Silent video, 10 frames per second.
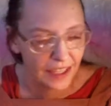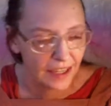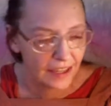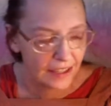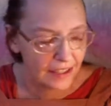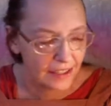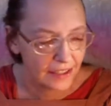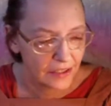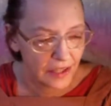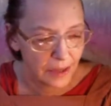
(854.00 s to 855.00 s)

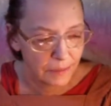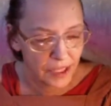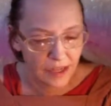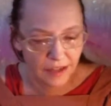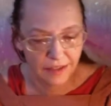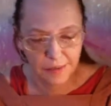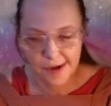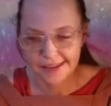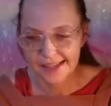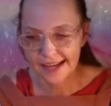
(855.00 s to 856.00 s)
little epilogue
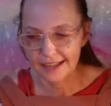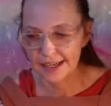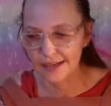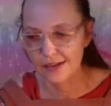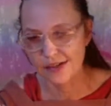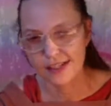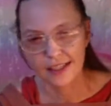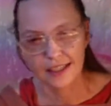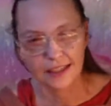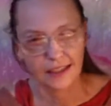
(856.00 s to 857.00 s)
about that house
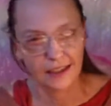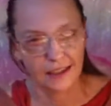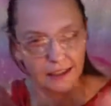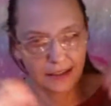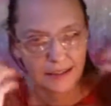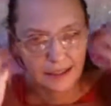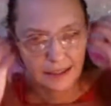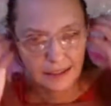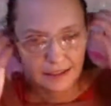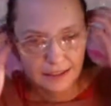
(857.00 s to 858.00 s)
and
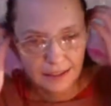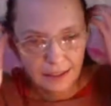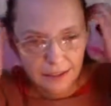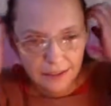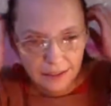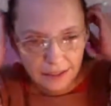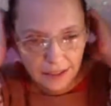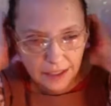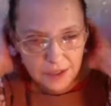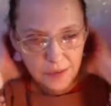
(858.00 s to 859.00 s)
the
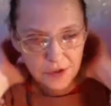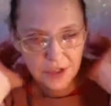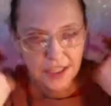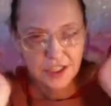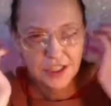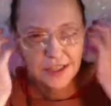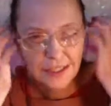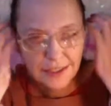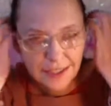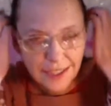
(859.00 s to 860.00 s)
exploration
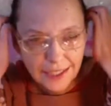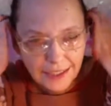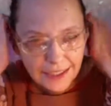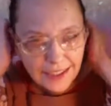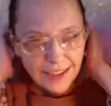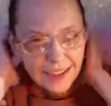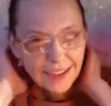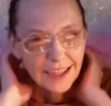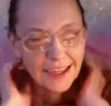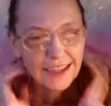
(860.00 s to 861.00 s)
therein.
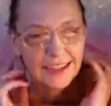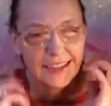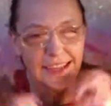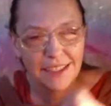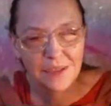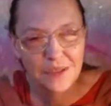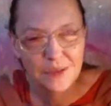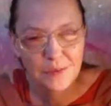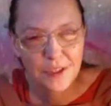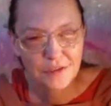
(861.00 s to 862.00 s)
Thank you so
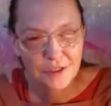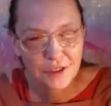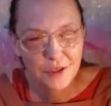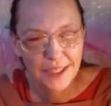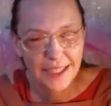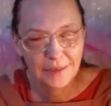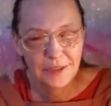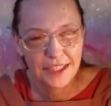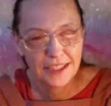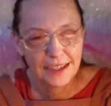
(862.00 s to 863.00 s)
much for joining
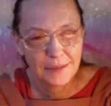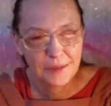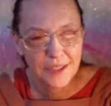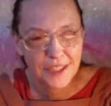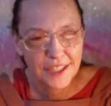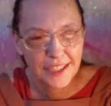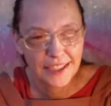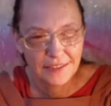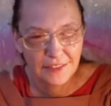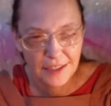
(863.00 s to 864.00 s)
me. I appreciate
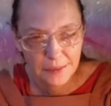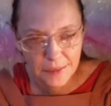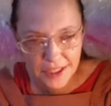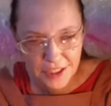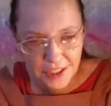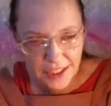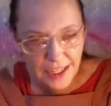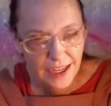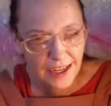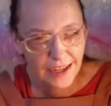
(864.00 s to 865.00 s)
it very much,
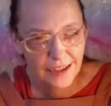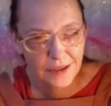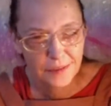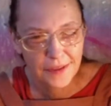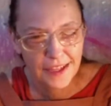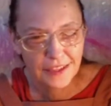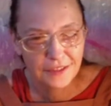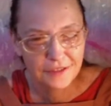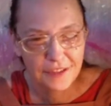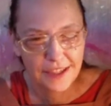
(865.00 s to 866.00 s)
and I hope that
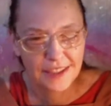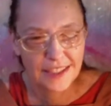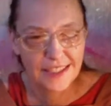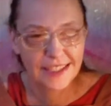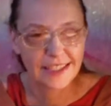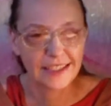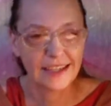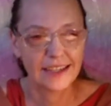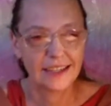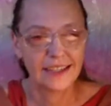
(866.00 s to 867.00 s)
you found this
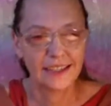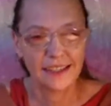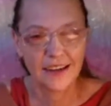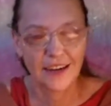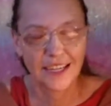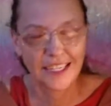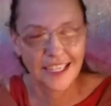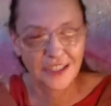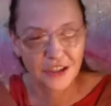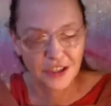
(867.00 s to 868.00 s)
little
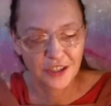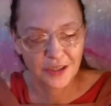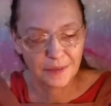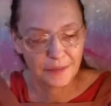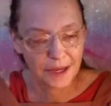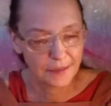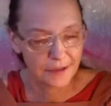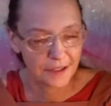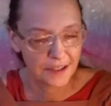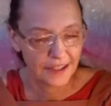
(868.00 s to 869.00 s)
architecture
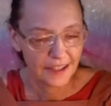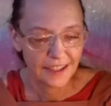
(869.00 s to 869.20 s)
paper